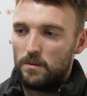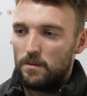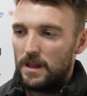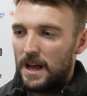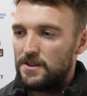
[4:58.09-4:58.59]

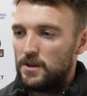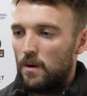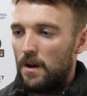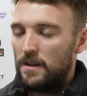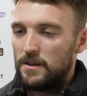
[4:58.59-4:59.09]
Lads who
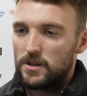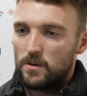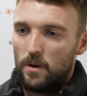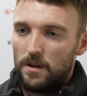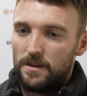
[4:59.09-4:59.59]
aren't in the
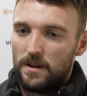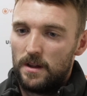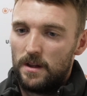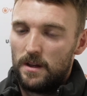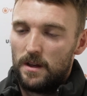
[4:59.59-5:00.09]
squad,
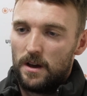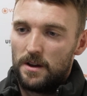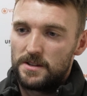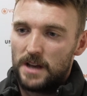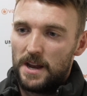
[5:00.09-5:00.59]
on
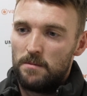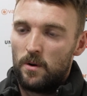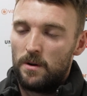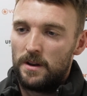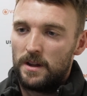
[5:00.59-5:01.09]
a Saturday
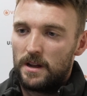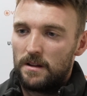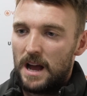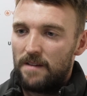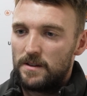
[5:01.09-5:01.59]
morning, the
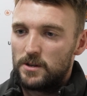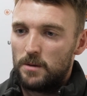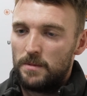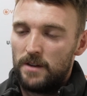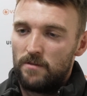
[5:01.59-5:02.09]
gaffer's coming